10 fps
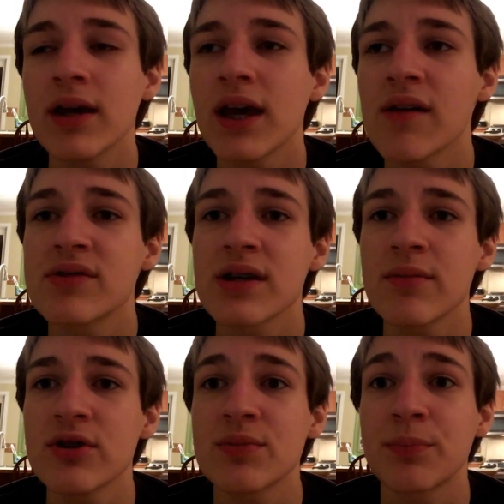If
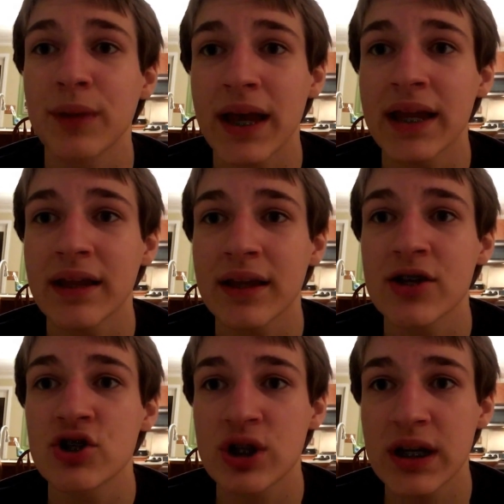someone's blatantly
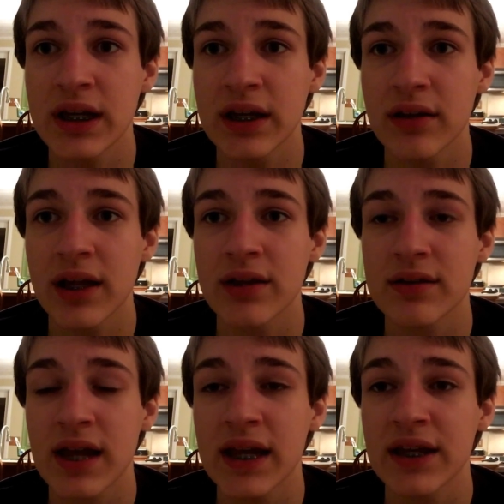cheating and
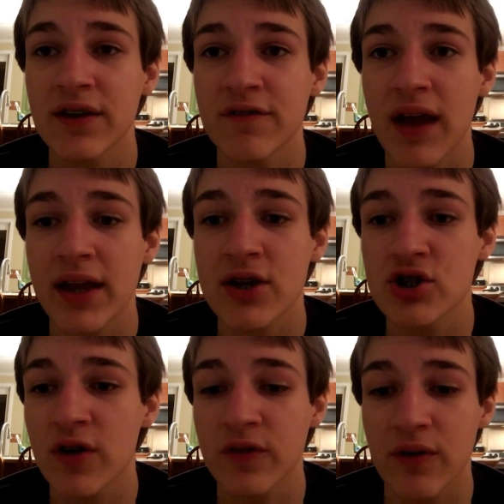taking advantage
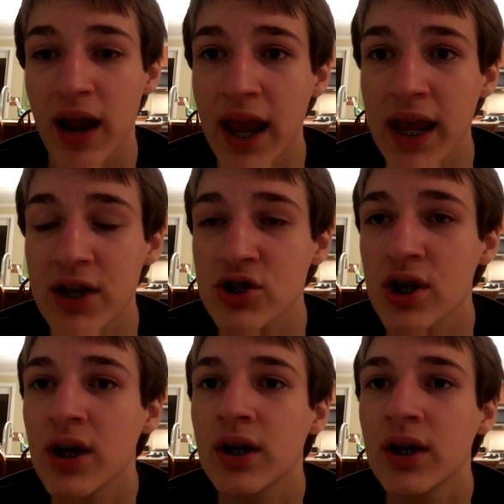of your age,